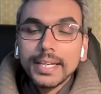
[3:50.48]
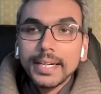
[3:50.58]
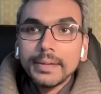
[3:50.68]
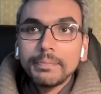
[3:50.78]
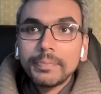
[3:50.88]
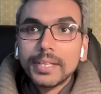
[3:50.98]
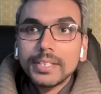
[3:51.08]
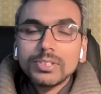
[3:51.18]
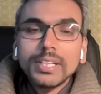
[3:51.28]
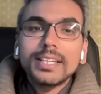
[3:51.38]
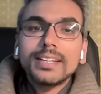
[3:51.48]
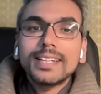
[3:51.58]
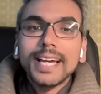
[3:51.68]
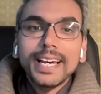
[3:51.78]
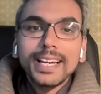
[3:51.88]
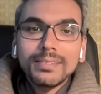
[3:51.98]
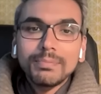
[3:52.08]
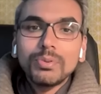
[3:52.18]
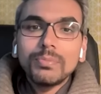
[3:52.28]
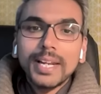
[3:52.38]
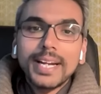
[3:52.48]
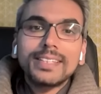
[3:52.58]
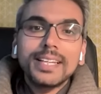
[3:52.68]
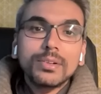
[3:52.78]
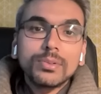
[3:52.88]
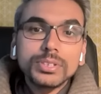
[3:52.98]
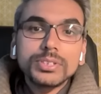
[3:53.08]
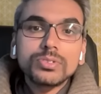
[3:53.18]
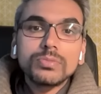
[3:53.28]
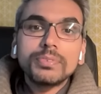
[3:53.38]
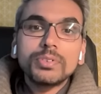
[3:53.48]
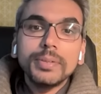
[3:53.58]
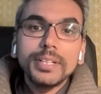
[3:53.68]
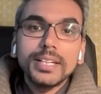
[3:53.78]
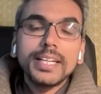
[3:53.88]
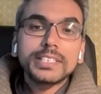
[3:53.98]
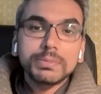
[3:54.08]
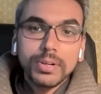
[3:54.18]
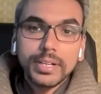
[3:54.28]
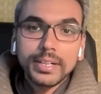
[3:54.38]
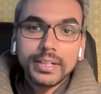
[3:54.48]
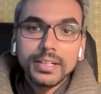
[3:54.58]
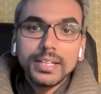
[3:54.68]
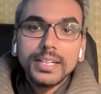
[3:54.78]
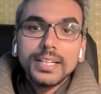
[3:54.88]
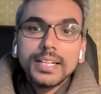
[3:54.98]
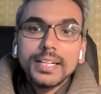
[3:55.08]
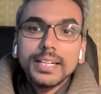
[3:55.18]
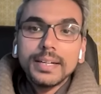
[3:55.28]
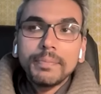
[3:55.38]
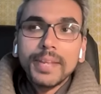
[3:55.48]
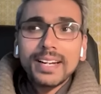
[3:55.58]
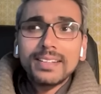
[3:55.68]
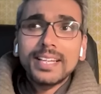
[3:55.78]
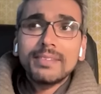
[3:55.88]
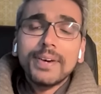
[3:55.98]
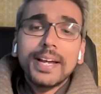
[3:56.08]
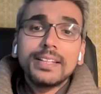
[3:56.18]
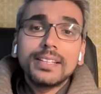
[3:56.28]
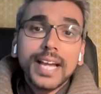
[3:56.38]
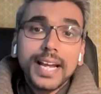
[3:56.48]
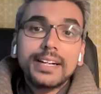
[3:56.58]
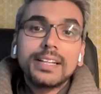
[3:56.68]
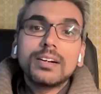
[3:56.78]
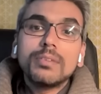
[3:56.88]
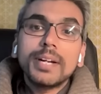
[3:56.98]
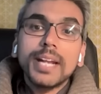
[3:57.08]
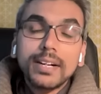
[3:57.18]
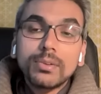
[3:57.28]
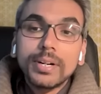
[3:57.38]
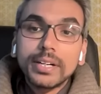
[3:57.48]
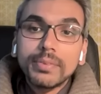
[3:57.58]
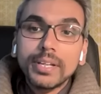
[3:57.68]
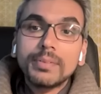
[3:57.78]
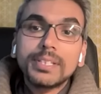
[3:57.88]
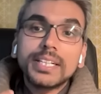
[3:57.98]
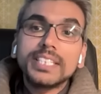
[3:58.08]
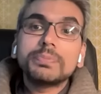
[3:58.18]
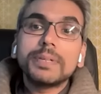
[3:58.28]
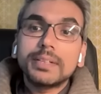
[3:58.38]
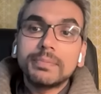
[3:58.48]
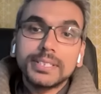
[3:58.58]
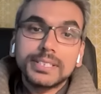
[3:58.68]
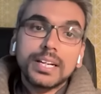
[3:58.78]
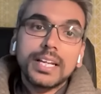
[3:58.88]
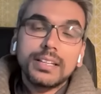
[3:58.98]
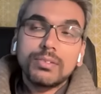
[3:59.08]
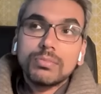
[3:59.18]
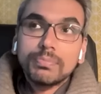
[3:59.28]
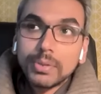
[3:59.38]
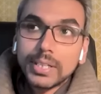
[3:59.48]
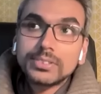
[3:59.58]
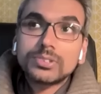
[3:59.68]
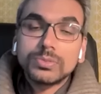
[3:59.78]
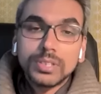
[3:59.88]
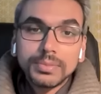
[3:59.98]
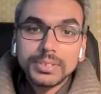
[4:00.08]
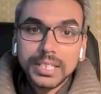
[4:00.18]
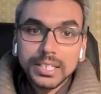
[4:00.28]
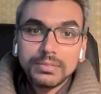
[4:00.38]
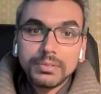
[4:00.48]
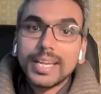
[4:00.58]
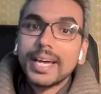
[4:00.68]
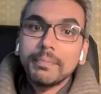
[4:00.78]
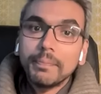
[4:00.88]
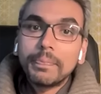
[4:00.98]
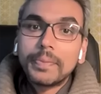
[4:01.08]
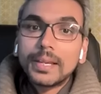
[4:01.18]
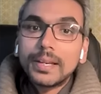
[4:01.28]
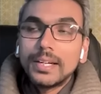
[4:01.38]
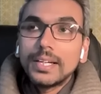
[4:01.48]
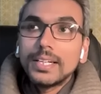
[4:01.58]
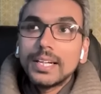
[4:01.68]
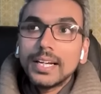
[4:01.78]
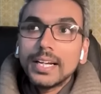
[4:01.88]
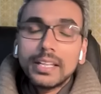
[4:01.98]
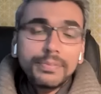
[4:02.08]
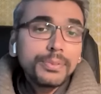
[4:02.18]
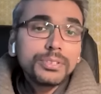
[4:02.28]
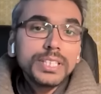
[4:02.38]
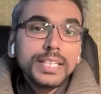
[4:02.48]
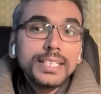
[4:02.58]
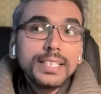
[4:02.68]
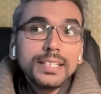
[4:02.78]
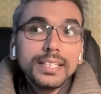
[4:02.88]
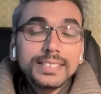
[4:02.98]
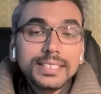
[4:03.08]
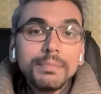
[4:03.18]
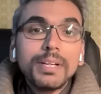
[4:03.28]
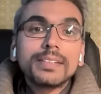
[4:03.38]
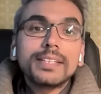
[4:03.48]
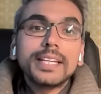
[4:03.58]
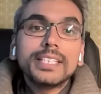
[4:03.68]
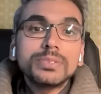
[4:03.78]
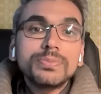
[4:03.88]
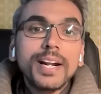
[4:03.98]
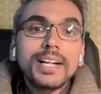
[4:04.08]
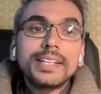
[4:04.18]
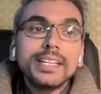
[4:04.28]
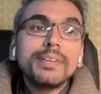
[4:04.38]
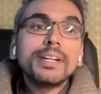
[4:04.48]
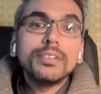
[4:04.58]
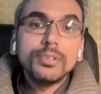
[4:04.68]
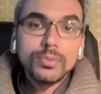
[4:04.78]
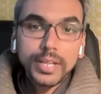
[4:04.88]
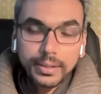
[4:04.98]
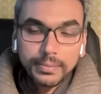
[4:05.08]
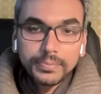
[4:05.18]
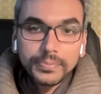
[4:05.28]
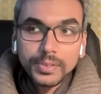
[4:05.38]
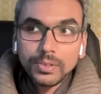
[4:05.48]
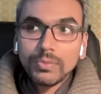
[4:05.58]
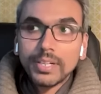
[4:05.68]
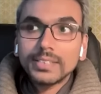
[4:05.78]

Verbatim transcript: Um, so I think entire boom led the ecosystem to be really exploited. Um, and then finally, the Canadian government had to intervene with a desperate measure like, you know, putting student visa cap. Uh, if you see, a similar thing is felt even in U K, you know,